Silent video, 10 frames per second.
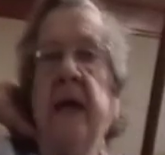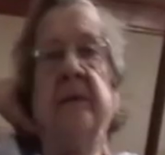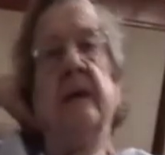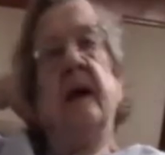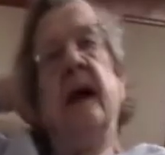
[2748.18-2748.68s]

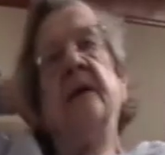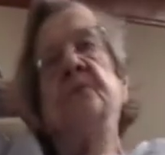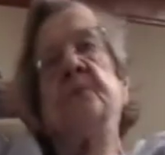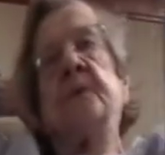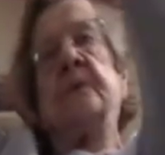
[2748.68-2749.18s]
the
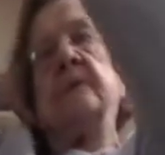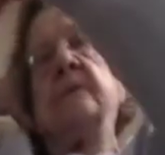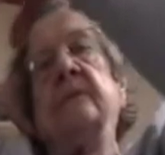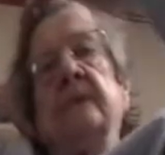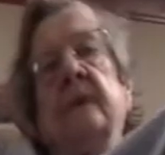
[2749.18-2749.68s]
guys working
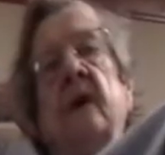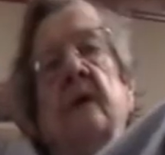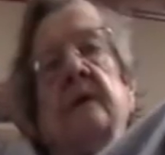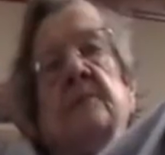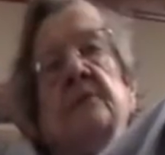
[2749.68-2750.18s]
all
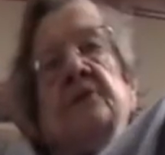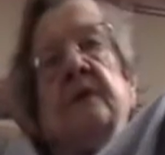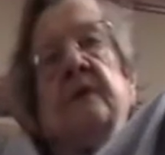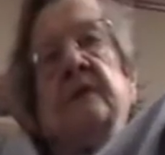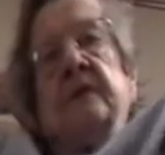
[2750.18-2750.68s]
the
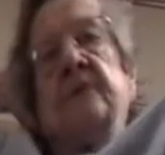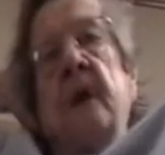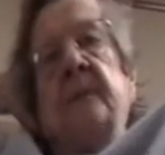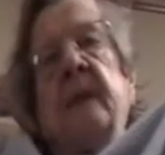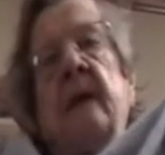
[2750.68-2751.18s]
machines to
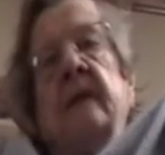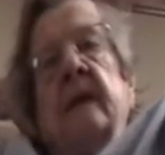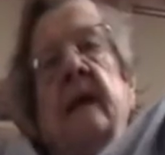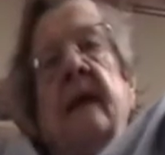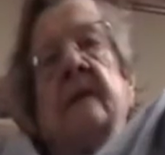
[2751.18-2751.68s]
drop down the
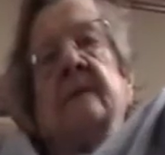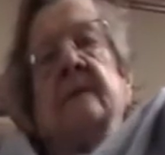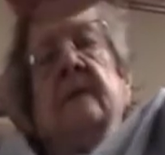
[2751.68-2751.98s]
glass,